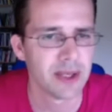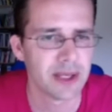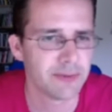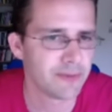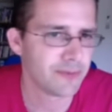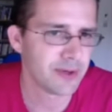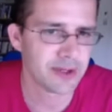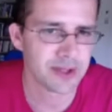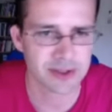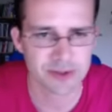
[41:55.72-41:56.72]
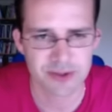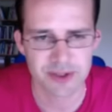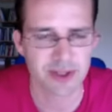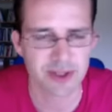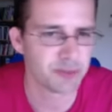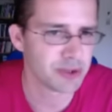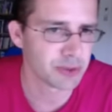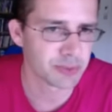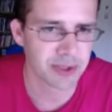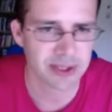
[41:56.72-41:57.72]
If he takes on c6,
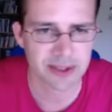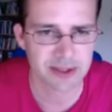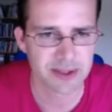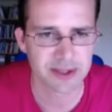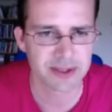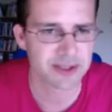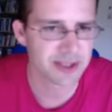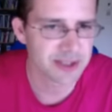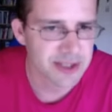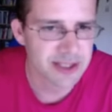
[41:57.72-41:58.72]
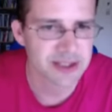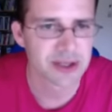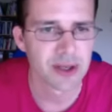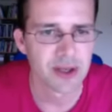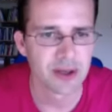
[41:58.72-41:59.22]
bishop take to c6.